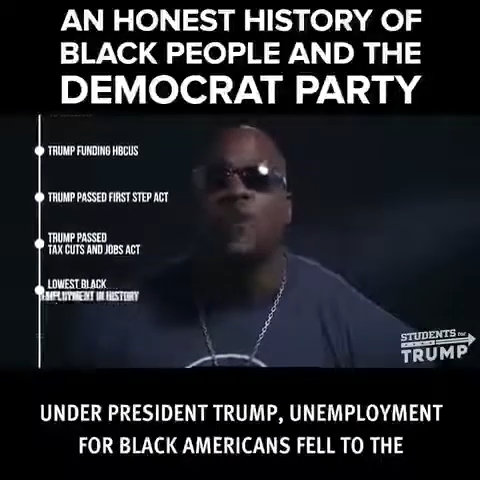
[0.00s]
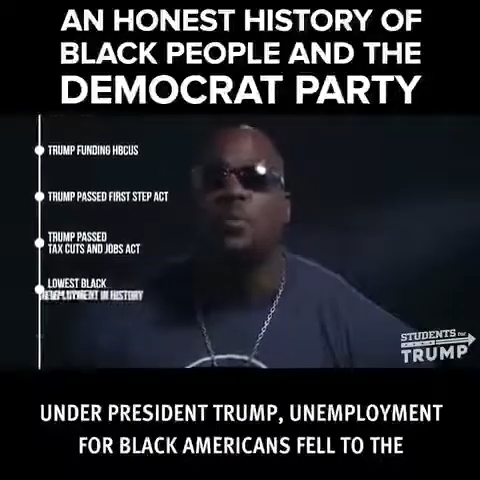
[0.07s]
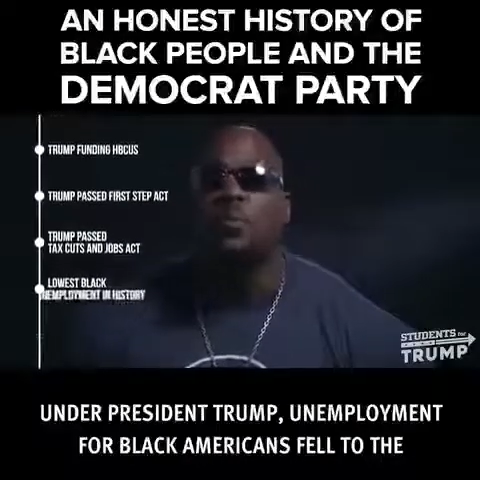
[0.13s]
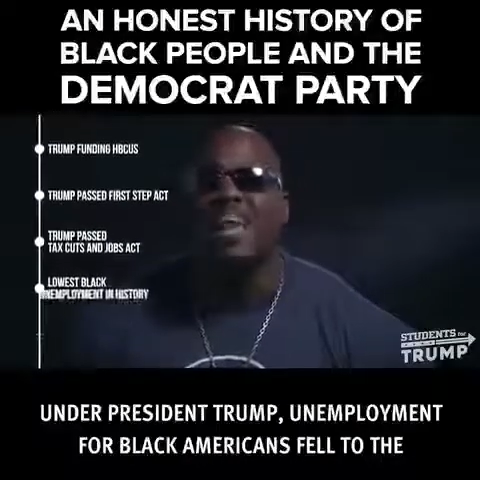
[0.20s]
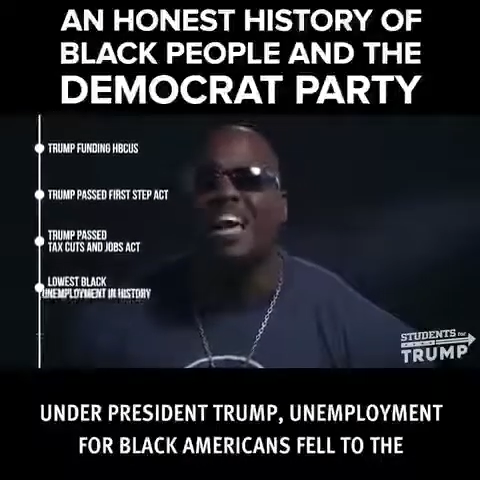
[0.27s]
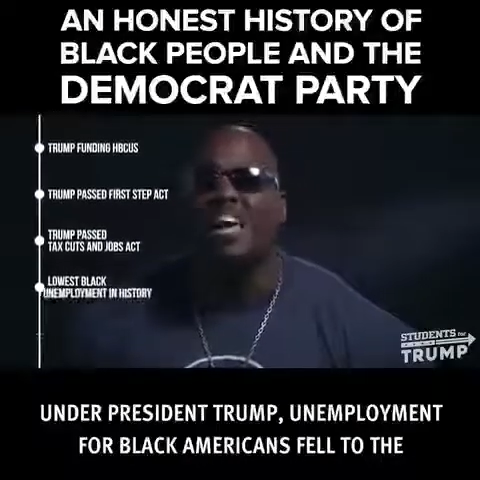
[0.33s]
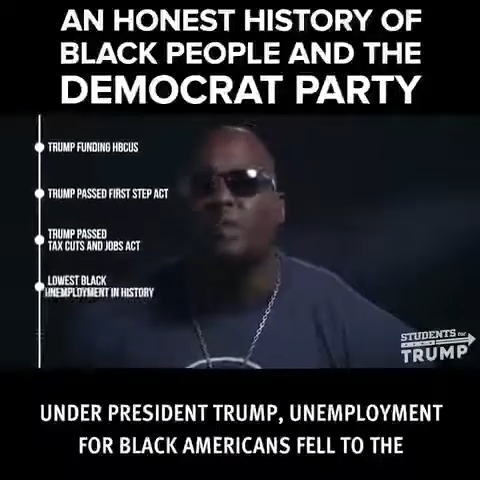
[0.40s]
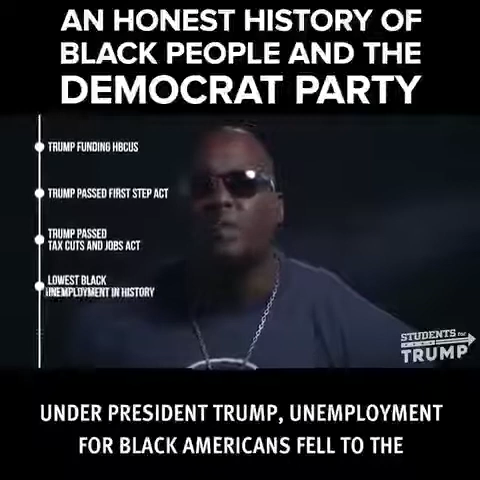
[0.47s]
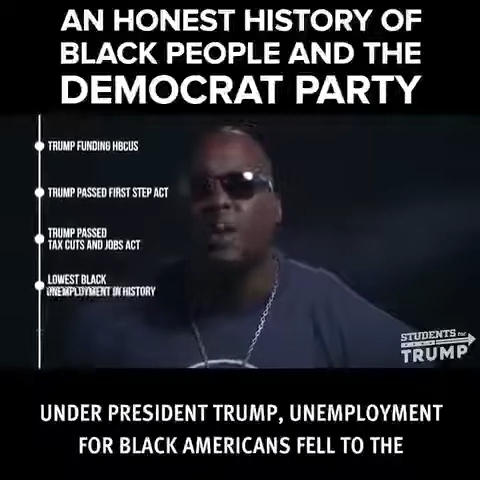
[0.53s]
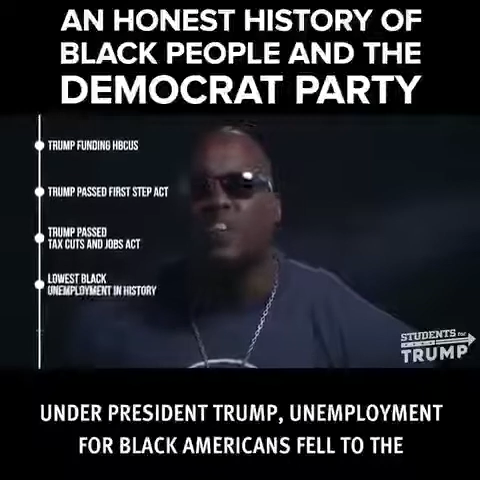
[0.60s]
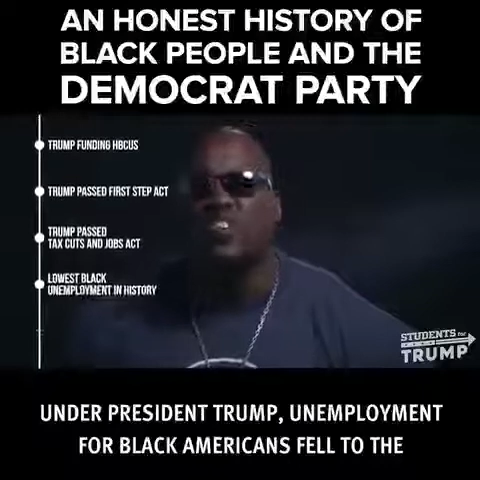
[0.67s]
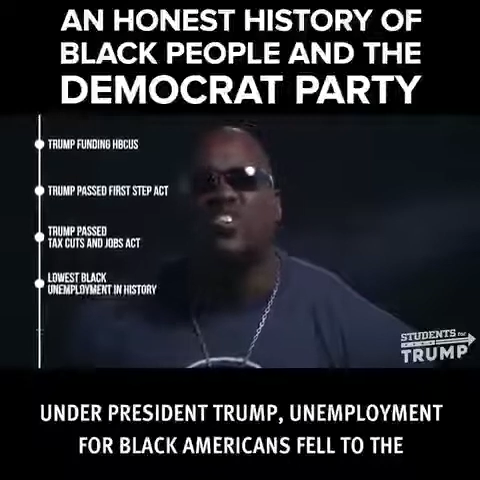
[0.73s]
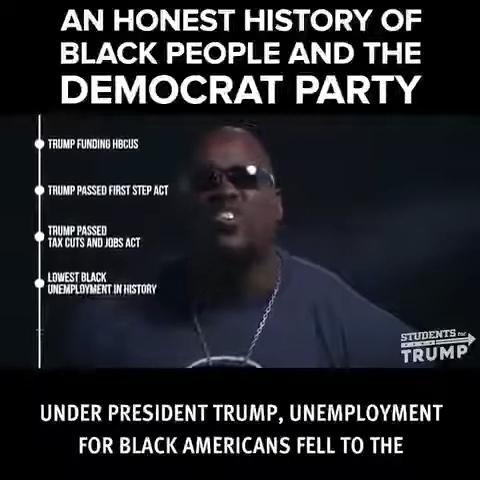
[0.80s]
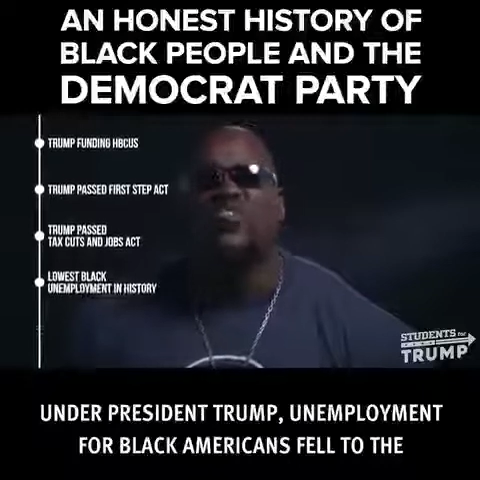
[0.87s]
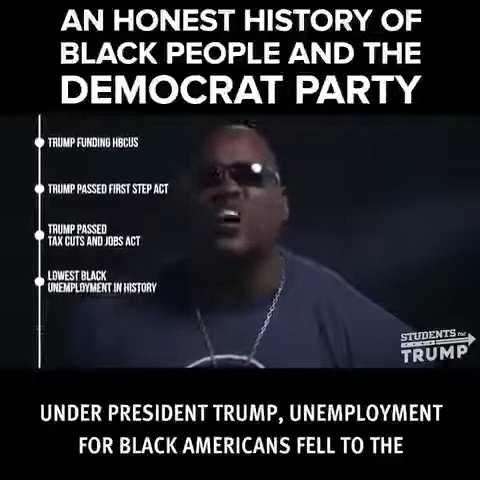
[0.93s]
for black
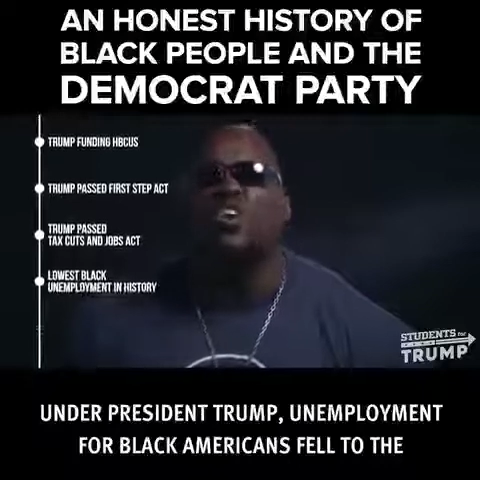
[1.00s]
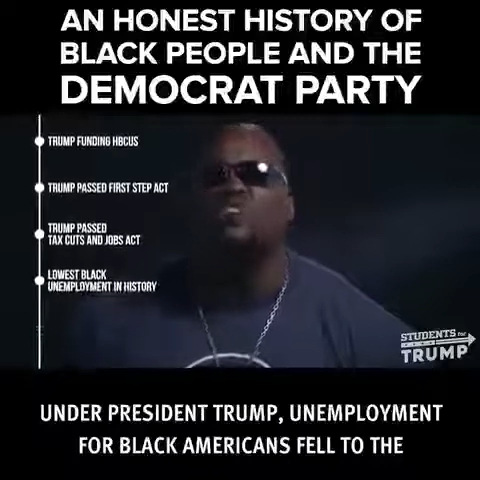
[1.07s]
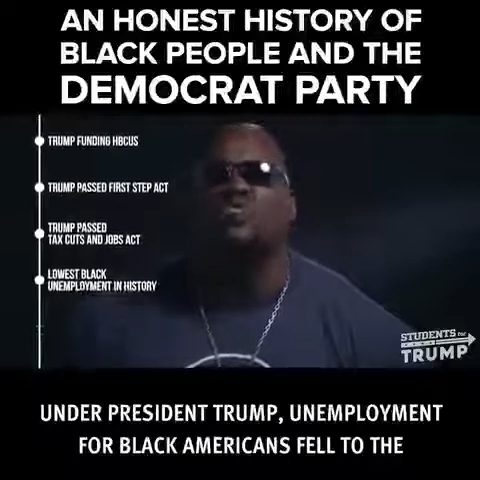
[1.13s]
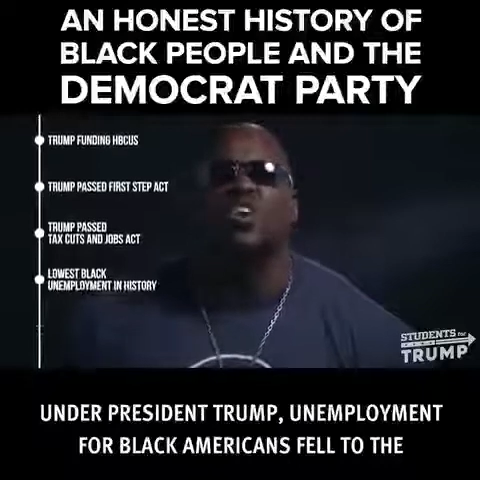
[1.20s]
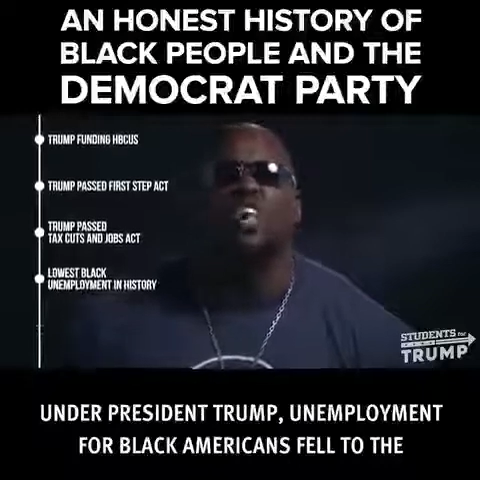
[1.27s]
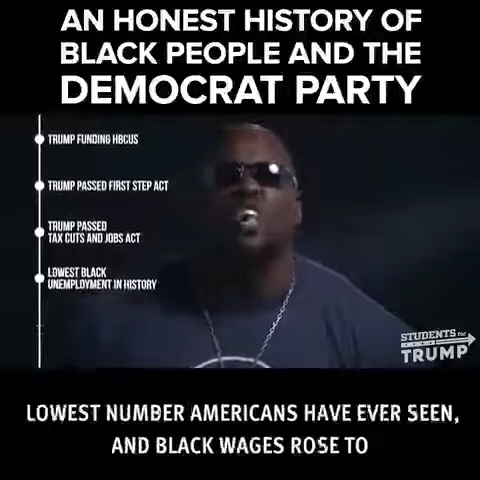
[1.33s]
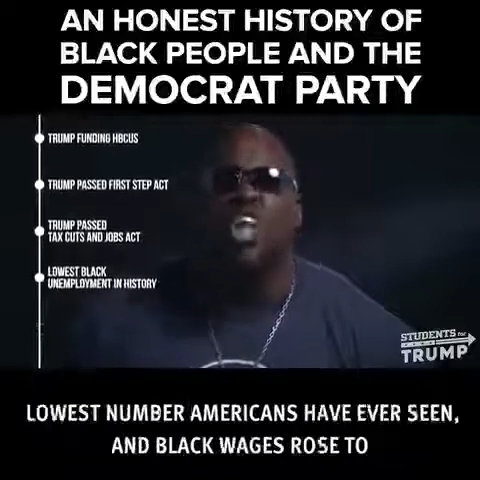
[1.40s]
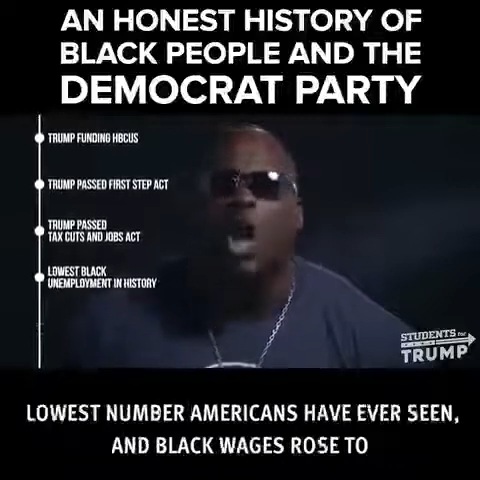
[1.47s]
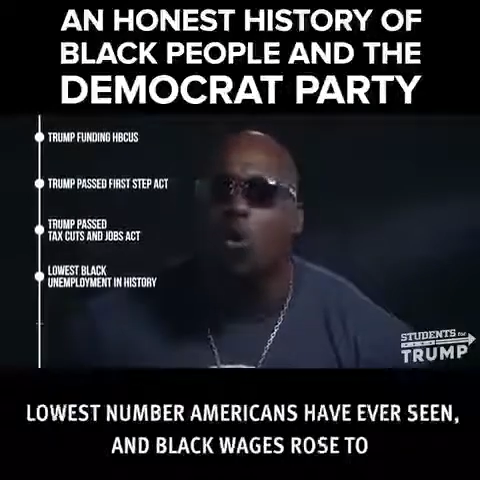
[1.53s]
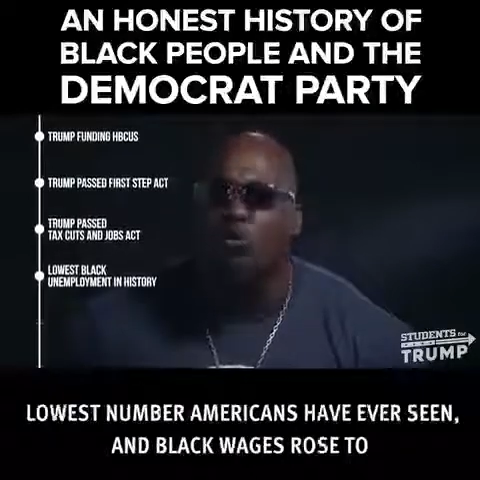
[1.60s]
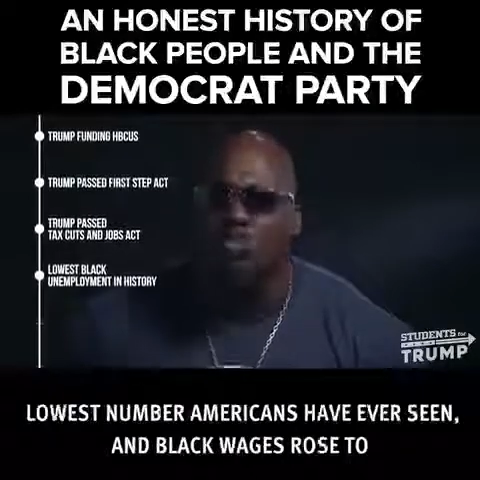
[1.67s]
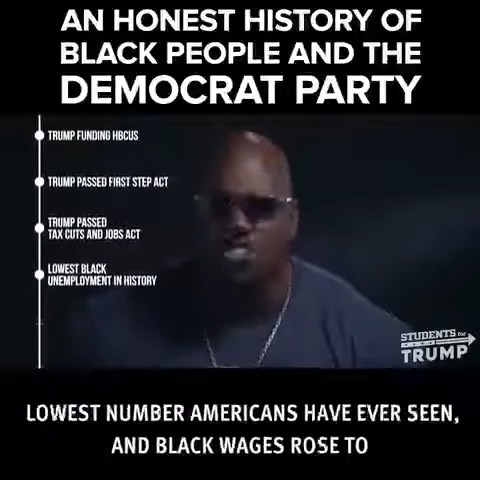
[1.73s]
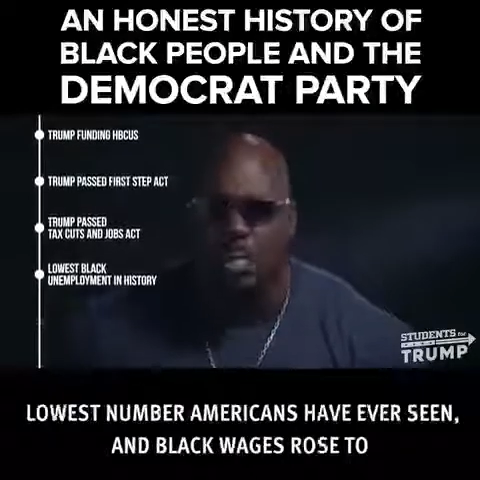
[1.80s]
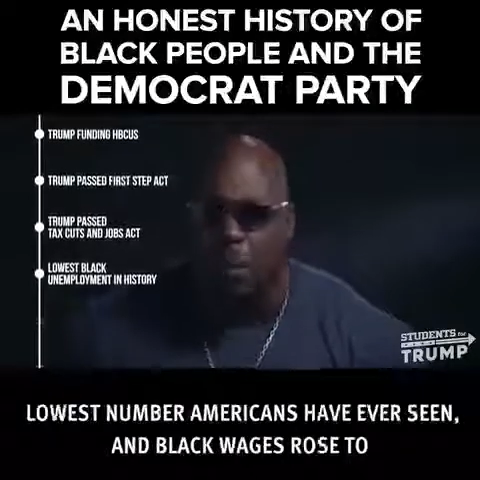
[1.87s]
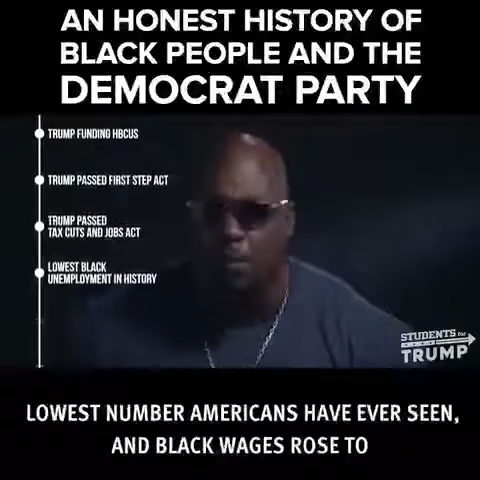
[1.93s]
Americans fell to the
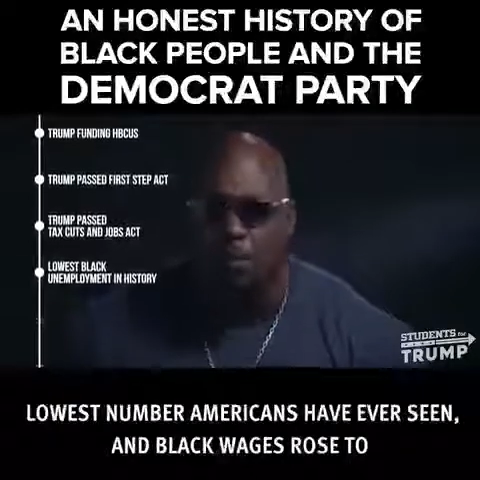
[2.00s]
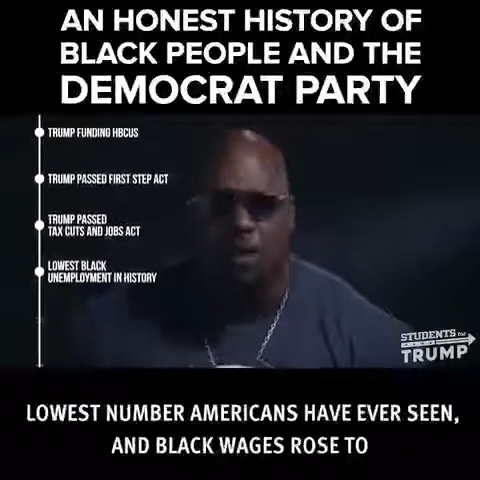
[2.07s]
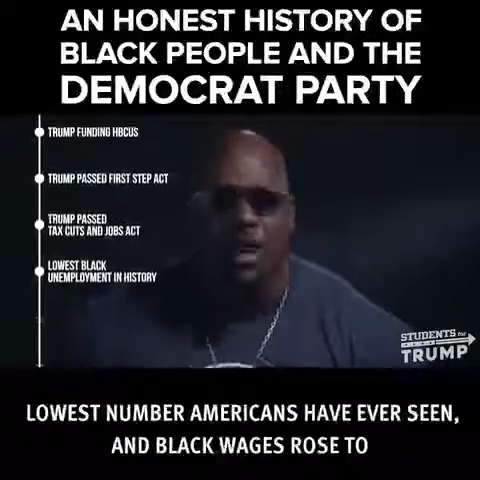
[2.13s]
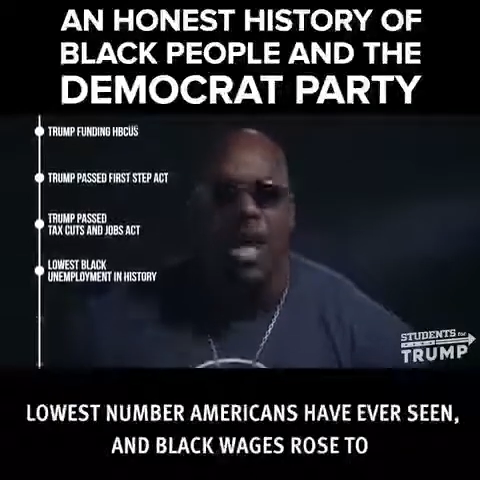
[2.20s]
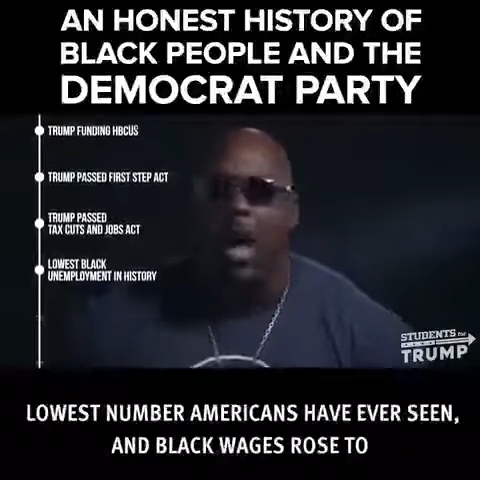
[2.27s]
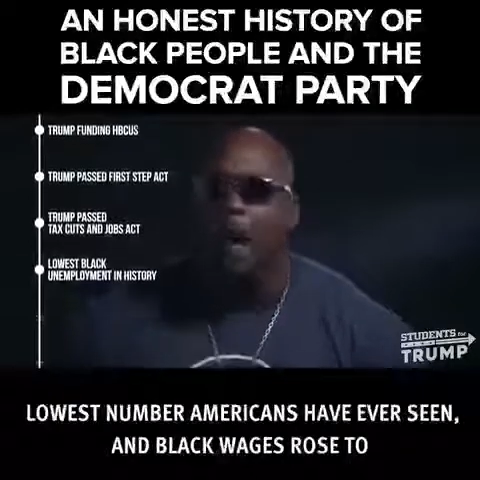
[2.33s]
lowest number